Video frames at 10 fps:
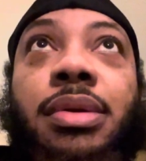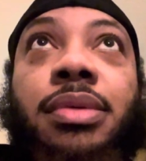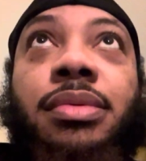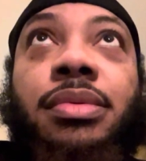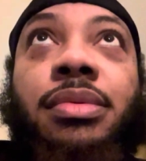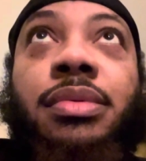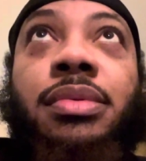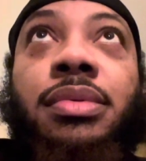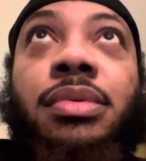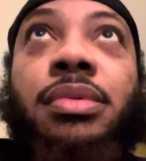know,
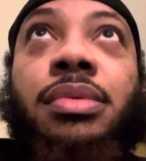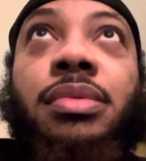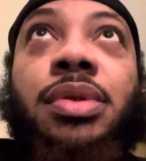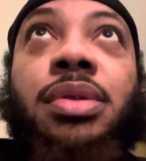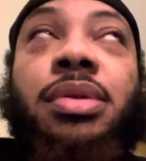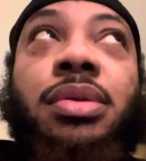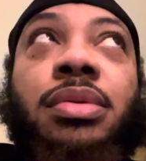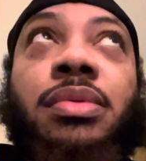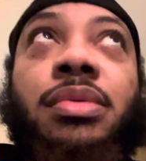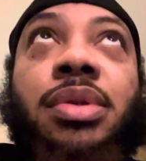1,
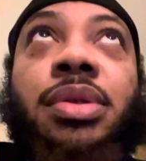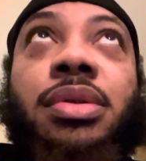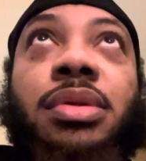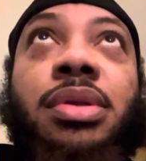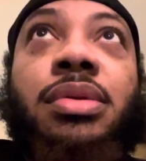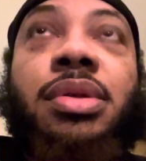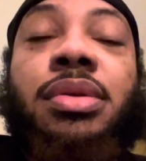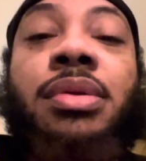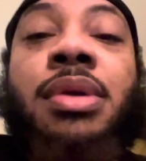2, 3 years, I don't know.